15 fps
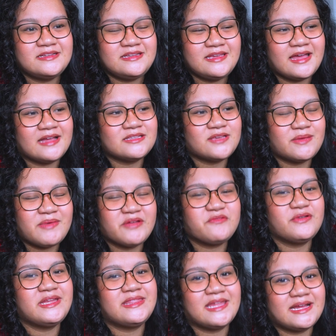Yeah, so I might
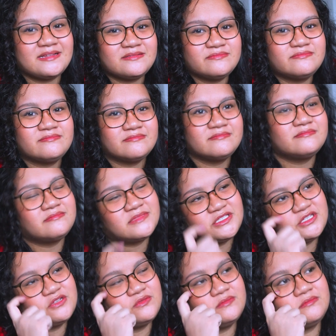read that
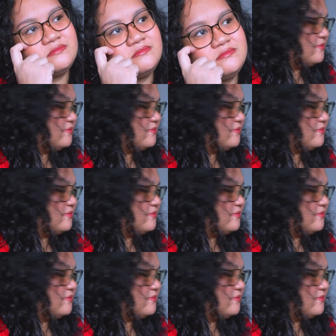soon.